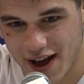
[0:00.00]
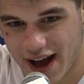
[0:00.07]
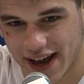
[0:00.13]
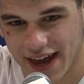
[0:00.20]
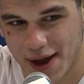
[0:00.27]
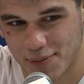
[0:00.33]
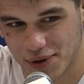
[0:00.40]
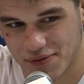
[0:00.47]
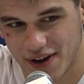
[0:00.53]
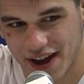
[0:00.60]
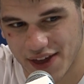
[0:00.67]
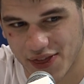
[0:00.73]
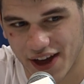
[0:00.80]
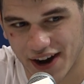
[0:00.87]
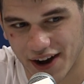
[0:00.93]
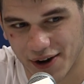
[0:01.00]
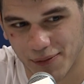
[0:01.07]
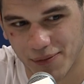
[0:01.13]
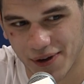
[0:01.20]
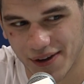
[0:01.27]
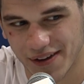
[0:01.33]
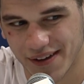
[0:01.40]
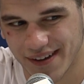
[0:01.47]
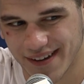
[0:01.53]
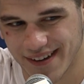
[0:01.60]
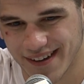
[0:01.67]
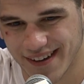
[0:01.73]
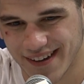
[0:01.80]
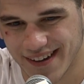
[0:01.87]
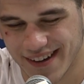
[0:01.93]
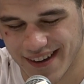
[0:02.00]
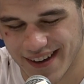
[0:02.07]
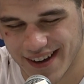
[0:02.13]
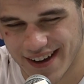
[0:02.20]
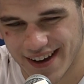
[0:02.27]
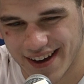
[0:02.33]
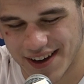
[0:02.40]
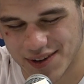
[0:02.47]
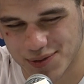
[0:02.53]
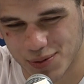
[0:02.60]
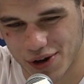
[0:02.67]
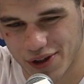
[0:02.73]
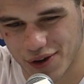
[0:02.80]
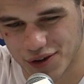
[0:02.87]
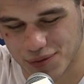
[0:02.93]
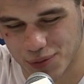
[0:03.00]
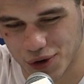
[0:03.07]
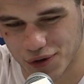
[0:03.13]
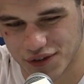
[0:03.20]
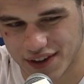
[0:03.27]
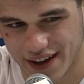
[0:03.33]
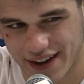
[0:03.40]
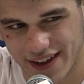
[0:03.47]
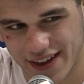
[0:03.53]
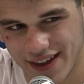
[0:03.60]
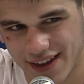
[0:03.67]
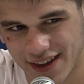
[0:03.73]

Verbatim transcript: I can't believe I hit that on him. It's one of those moves that